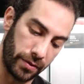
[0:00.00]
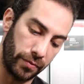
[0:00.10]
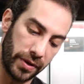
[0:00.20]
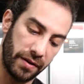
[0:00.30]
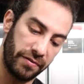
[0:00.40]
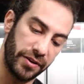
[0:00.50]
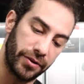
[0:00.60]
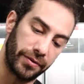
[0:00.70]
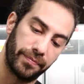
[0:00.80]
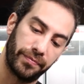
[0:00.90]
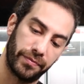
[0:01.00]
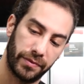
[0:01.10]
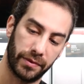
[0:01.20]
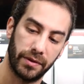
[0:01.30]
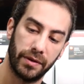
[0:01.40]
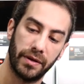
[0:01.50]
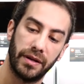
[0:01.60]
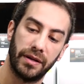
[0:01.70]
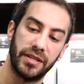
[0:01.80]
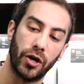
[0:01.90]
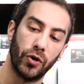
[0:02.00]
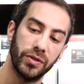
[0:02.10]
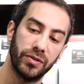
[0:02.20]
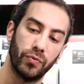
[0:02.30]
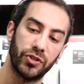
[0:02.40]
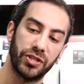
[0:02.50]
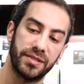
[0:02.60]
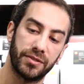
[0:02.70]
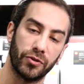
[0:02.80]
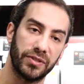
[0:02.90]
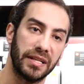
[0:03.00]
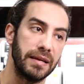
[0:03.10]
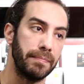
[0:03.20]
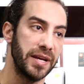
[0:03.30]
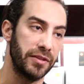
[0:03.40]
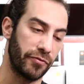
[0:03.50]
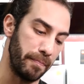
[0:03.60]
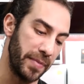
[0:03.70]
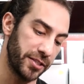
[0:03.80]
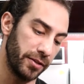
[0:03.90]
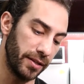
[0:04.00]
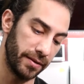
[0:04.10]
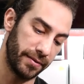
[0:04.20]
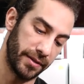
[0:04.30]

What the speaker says: We have here the hood, which is totally made from metal.